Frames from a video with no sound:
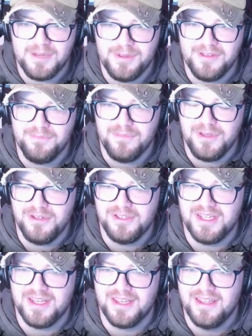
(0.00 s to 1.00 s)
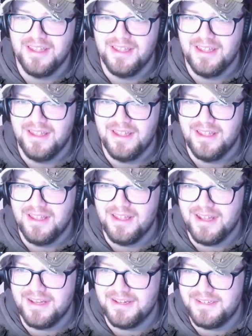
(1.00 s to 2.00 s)
bit of music,
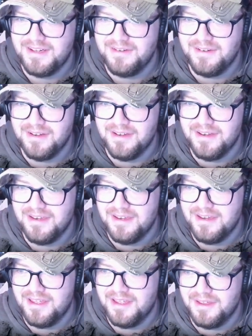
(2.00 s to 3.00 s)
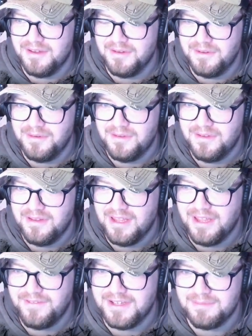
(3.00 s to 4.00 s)
and I don't know
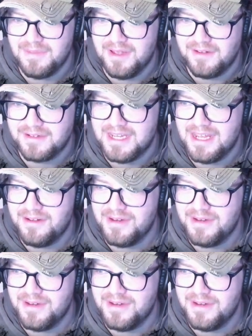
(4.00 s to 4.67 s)
if it's marked down